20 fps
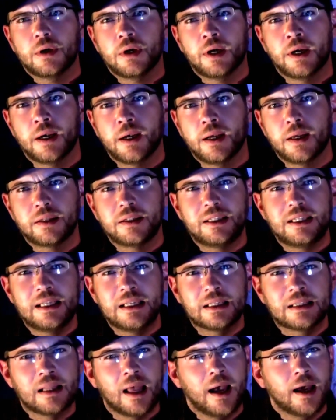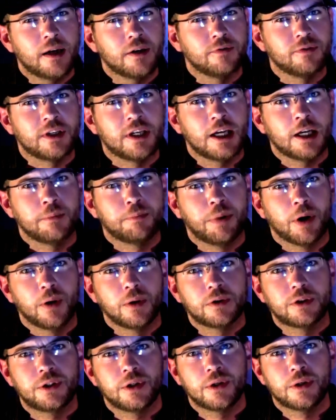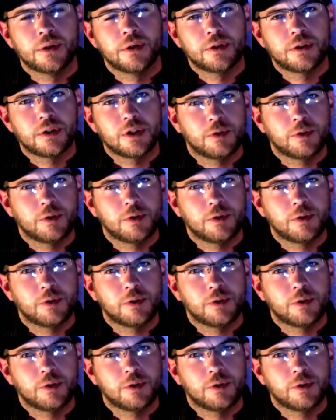I see a lot of gig posters,